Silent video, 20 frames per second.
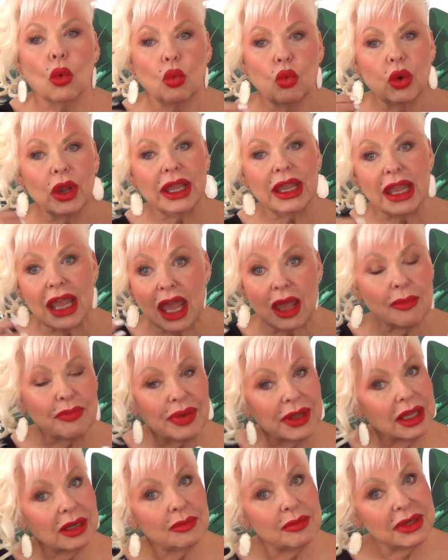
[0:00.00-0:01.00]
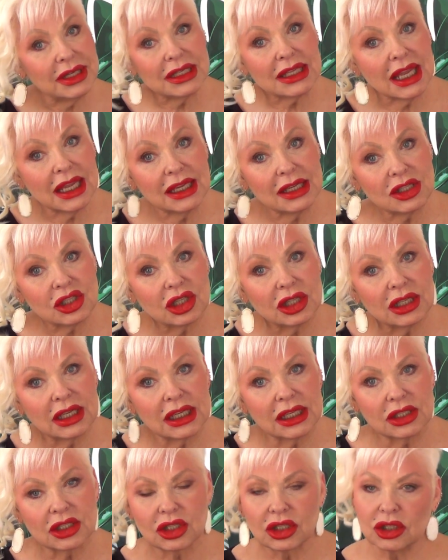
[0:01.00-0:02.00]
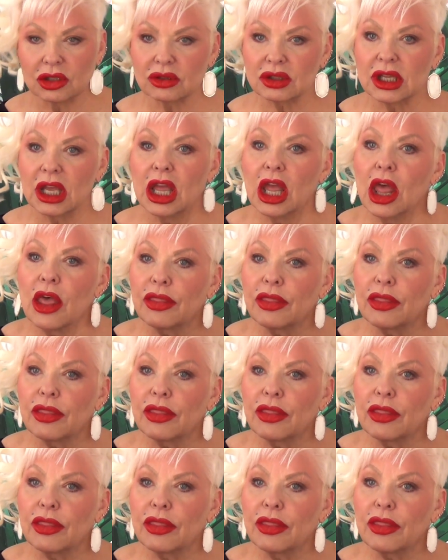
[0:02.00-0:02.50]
We have pigmentation issues.